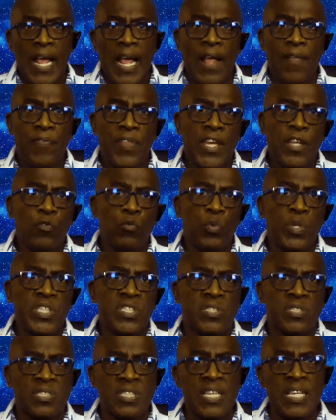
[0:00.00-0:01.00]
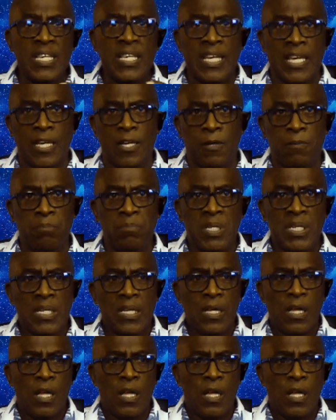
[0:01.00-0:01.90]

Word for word: And then we see him